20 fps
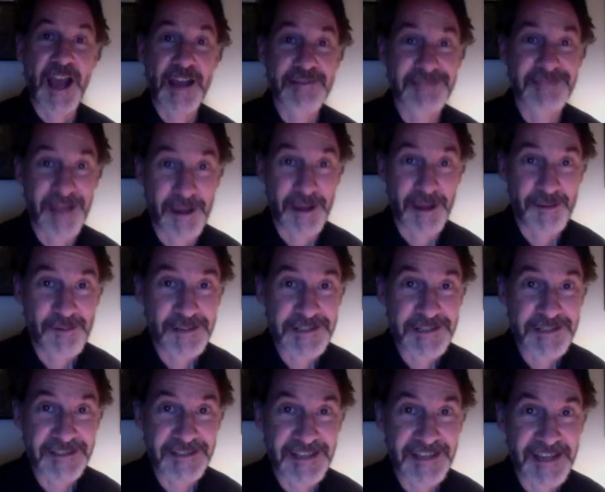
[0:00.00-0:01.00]
now I
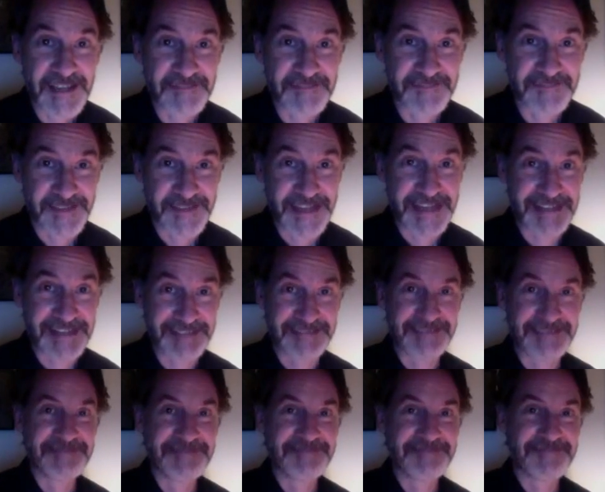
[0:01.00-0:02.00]
wasn't alive then,
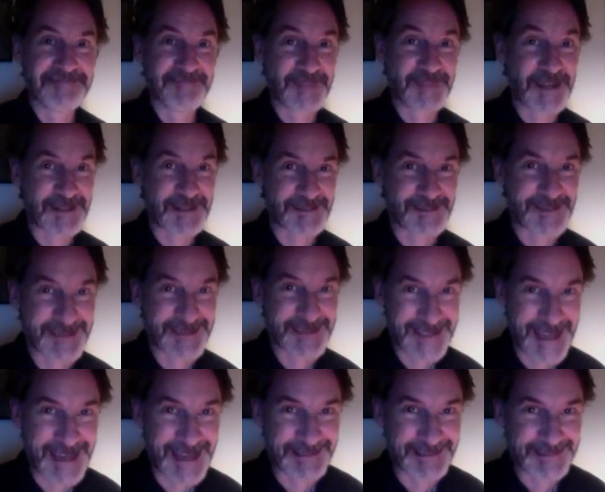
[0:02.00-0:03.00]
not
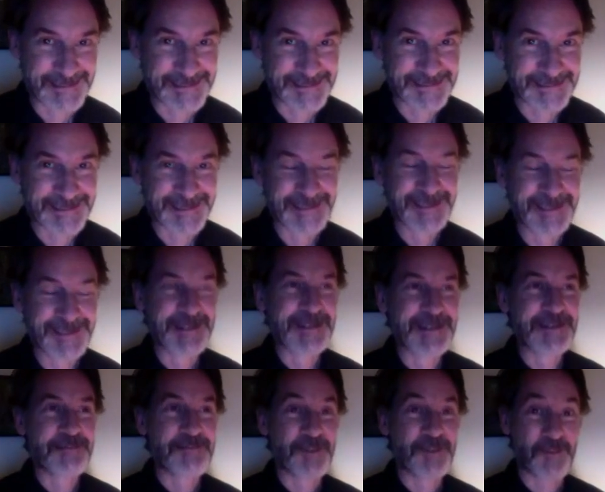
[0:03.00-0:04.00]
that old.
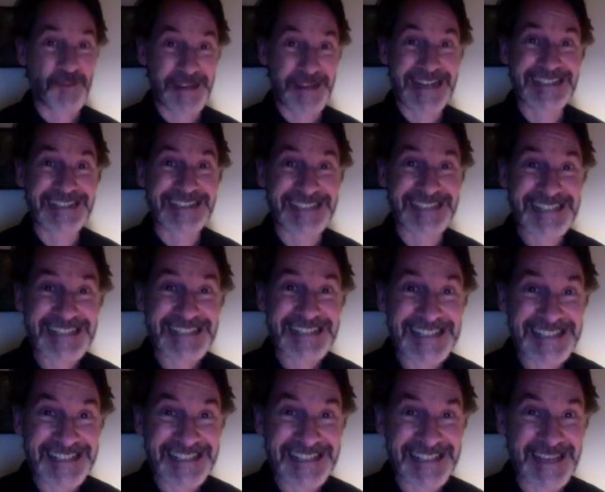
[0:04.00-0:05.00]
When I did
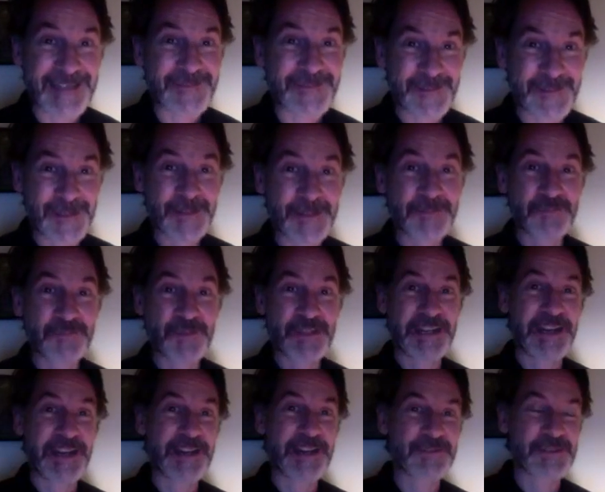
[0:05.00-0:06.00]
see that film when
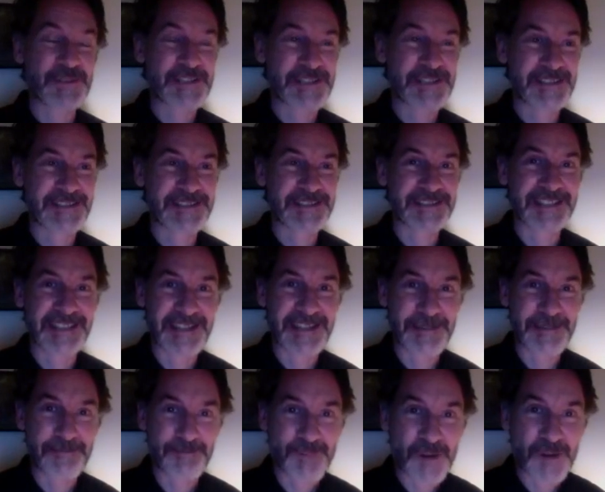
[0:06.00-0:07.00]
I was an
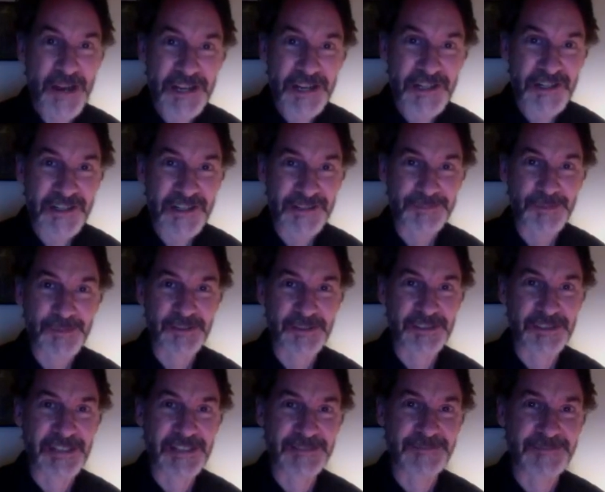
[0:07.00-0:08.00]
impressionable
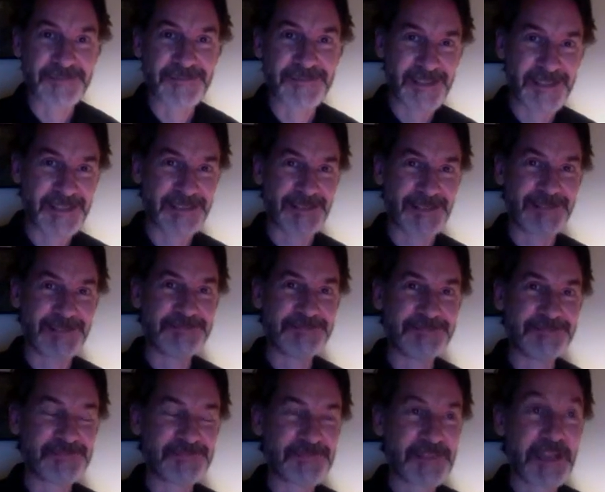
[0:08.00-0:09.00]
young fellow,
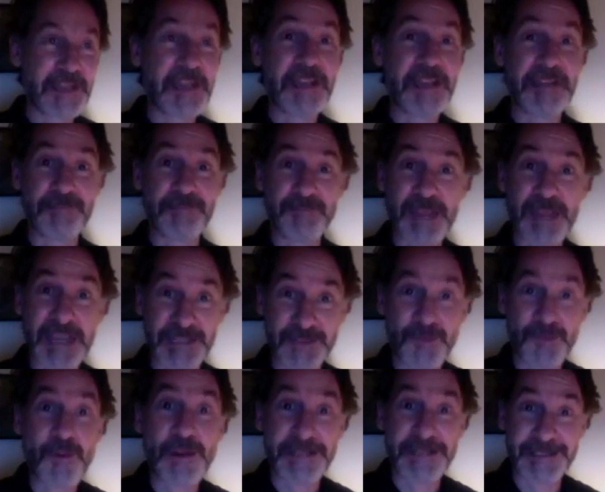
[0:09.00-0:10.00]
it made
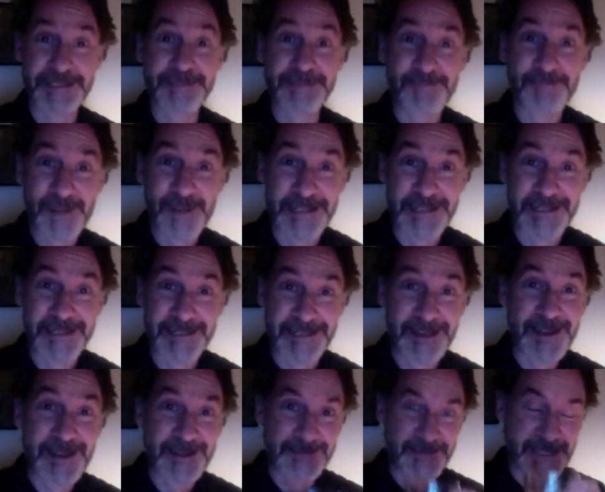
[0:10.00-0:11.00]
quite an impression
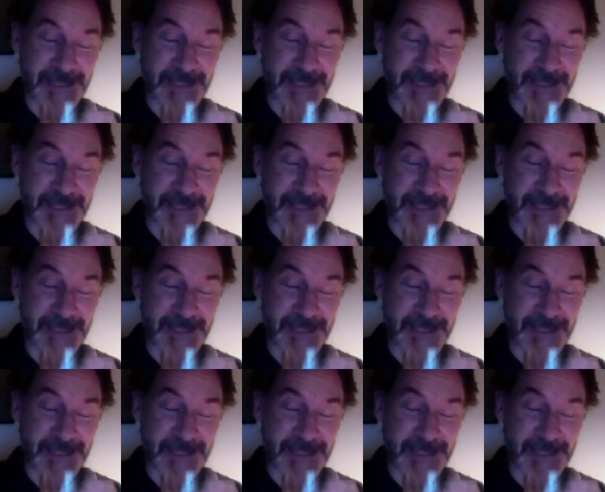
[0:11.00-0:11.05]
on